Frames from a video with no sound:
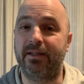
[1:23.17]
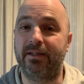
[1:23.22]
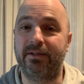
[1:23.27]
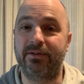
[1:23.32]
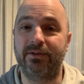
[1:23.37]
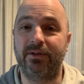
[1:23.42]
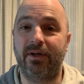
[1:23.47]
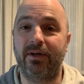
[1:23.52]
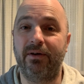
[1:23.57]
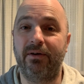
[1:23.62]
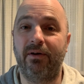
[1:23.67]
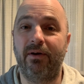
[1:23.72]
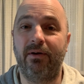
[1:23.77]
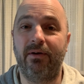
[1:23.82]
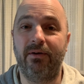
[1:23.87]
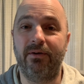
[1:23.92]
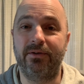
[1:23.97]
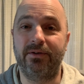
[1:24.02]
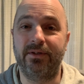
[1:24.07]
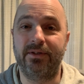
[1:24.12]
It's not
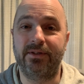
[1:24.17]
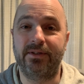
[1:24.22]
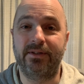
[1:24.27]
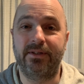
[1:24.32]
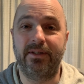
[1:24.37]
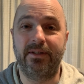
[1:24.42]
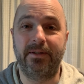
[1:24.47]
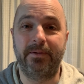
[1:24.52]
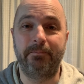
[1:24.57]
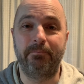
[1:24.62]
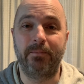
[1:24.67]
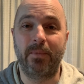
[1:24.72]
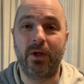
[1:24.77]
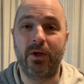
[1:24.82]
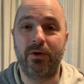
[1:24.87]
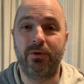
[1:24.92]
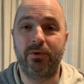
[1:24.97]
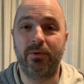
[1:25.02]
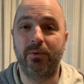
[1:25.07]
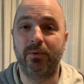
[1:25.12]
all just um,
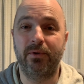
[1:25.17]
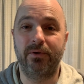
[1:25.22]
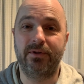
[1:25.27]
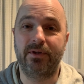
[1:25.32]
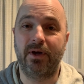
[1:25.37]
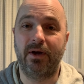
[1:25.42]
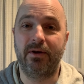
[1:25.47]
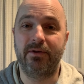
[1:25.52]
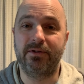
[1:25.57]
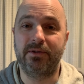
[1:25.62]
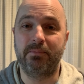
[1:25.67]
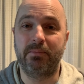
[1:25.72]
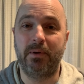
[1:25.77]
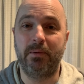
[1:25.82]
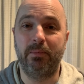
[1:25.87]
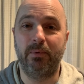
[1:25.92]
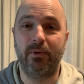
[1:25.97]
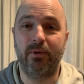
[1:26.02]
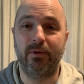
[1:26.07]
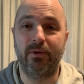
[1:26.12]
tourist cards that
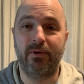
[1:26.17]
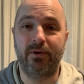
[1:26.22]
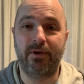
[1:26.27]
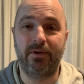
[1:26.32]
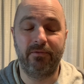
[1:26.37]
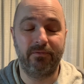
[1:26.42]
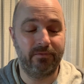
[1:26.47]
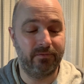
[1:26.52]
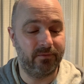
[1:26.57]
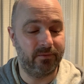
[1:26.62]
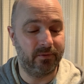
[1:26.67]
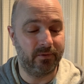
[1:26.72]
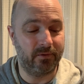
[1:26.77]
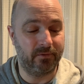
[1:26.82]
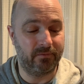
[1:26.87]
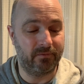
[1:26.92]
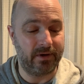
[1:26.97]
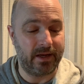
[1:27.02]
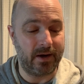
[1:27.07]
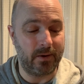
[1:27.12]
people are looking for or
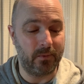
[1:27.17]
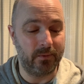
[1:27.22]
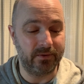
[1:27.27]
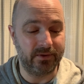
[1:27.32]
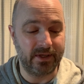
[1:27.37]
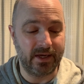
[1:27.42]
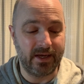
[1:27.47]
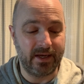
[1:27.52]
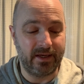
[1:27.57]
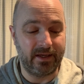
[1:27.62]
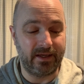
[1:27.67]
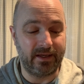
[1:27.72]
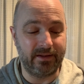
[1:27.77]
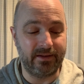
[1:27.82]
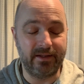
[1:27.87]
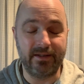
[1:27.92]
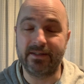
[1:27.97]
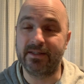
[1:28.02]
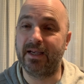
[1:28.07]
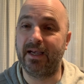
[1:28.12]
flowers. In
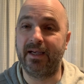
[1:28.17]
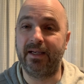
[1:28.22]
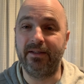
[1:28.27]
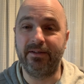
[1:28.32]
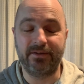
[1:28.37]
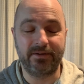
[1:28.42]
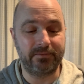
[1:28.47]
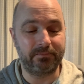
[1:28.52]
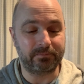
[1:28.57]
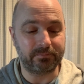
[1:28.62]
this case,